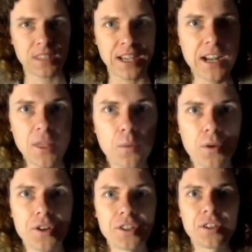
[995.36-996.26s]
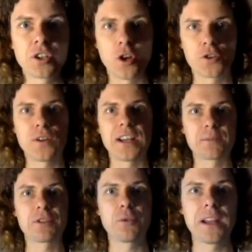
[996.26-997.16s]
In other words, the contrast
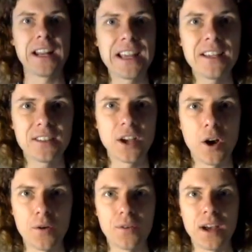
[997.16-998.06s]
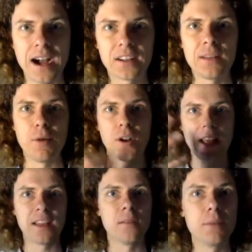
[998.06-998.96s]
between his own ugly
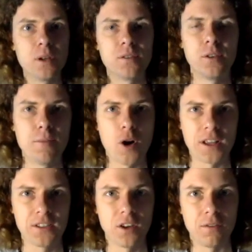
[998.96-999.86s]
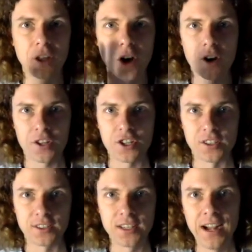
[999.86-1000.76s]
body and the beautiful bodies of the
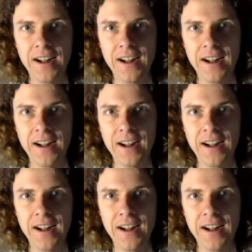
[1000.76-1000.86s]
cottagers.